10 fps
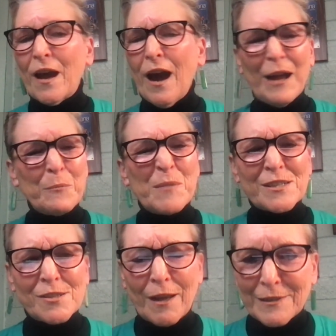I
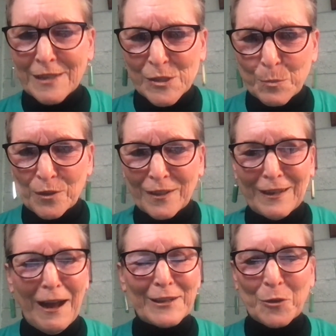miss that desperately.
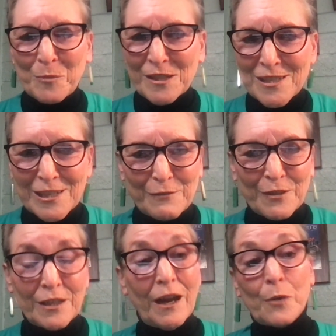I don't miss
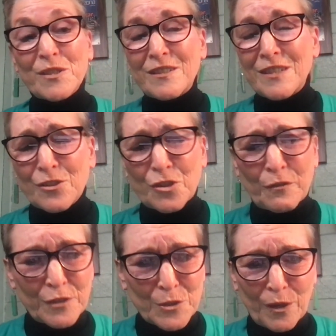TV. I was a teacher
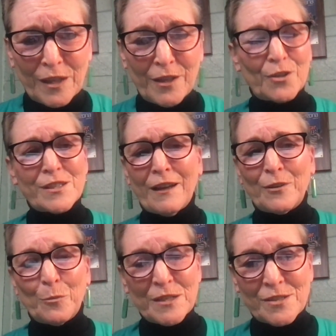for 20 years. I
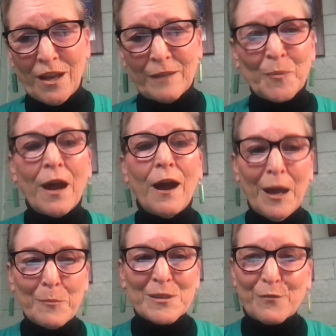don't miss that.
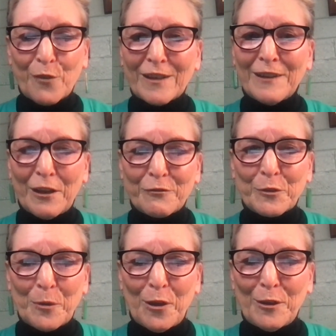I miss Friday night
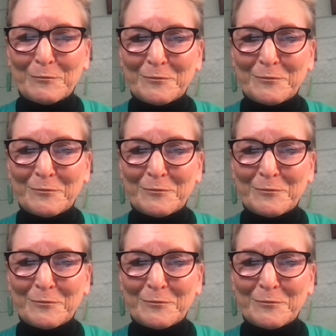football.